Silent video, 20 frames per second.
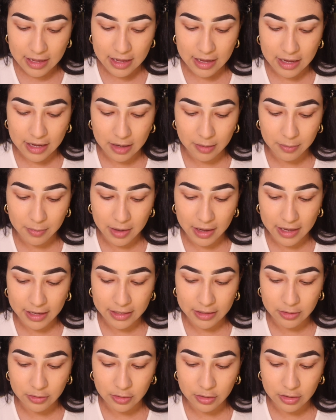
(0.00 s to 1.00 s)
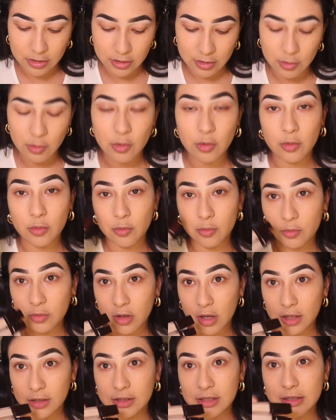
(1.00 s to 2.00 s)
I
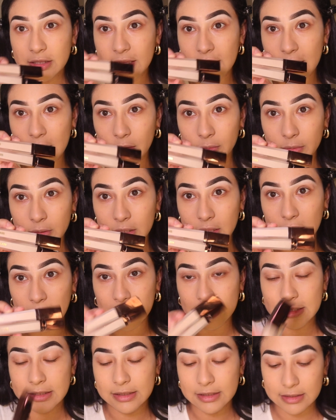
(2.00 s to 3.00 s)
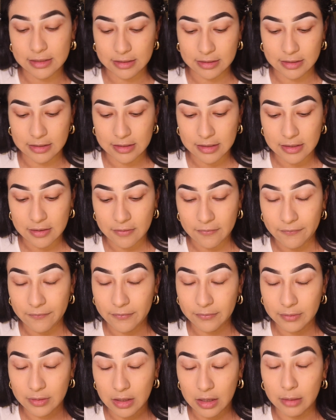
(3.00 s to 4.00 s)
got the Hourglass
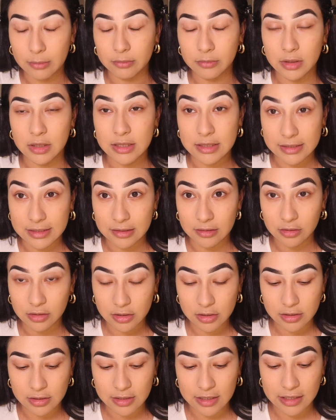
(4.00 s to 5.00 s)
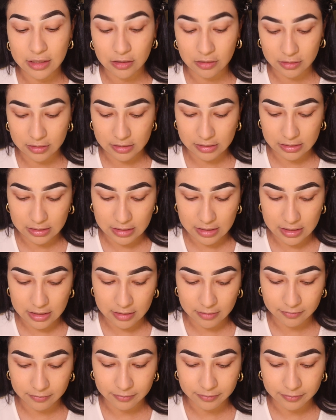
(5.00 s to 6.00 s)
concealers, and honestly